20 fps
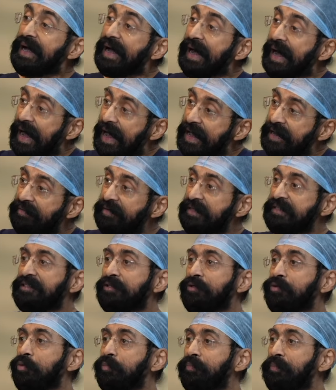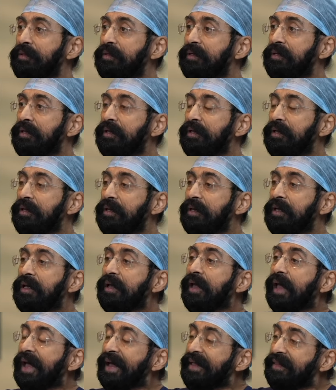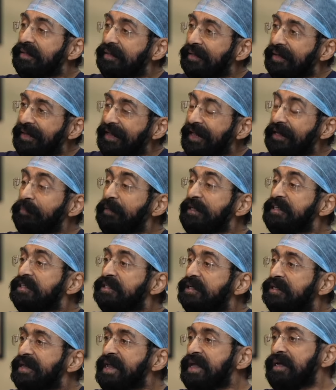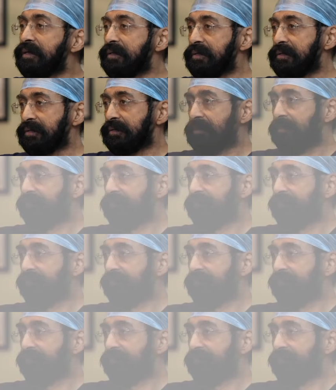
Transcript: high-risk group and they can be screened